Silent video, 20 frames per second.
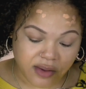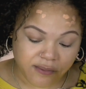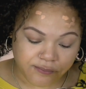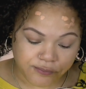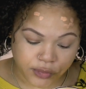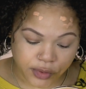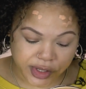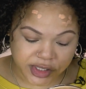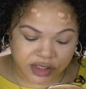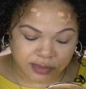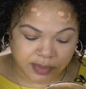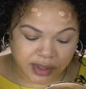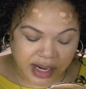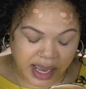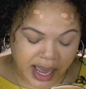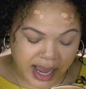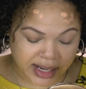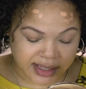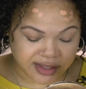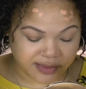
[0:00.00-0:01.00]
Enforcement
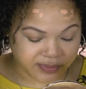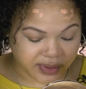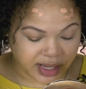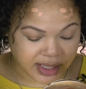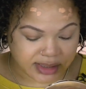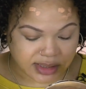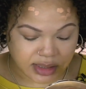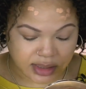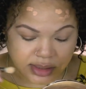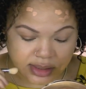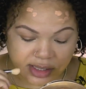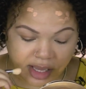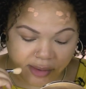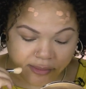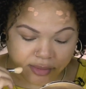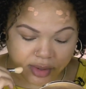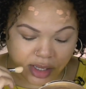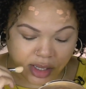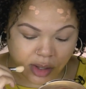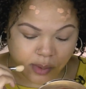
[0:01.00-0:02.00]
Act of
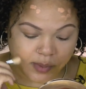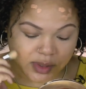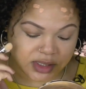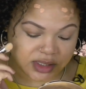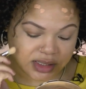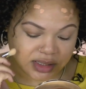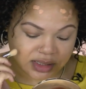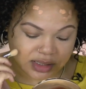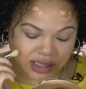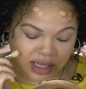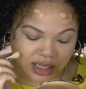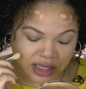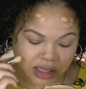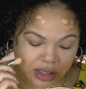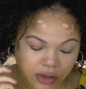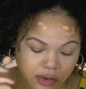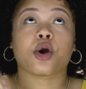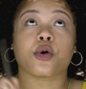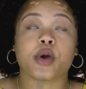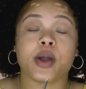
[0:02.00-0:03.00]
1870, which contained
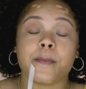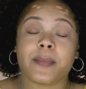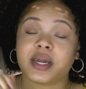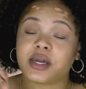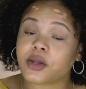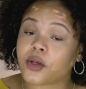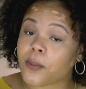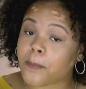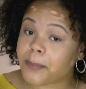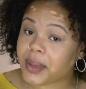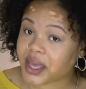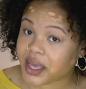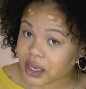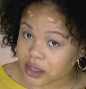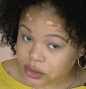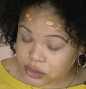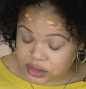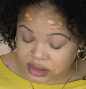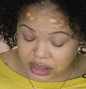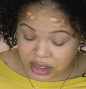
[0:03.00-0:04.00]
criminal
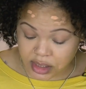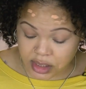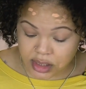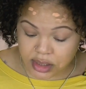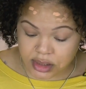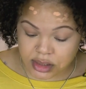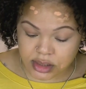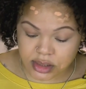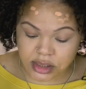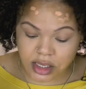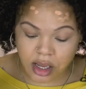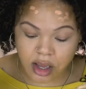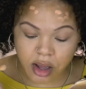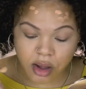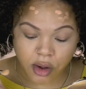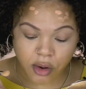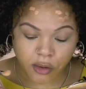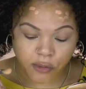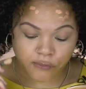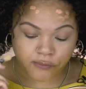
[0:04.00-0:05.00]
penalties
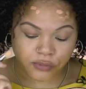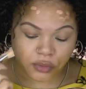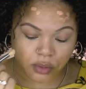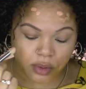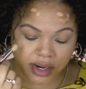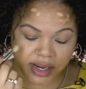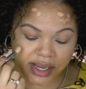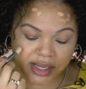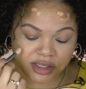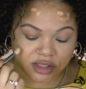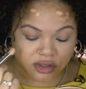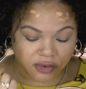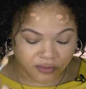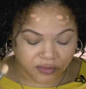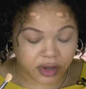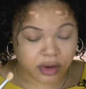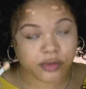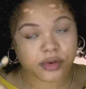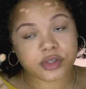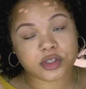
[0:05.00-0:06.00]
for
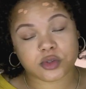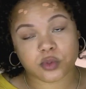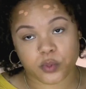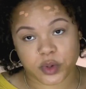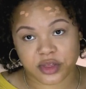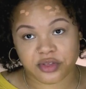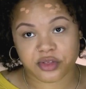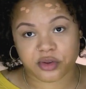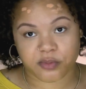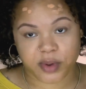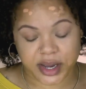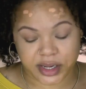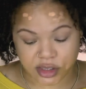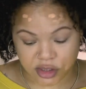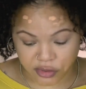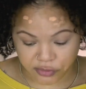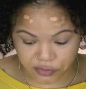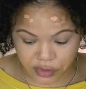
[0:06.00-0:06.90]
interference with the right to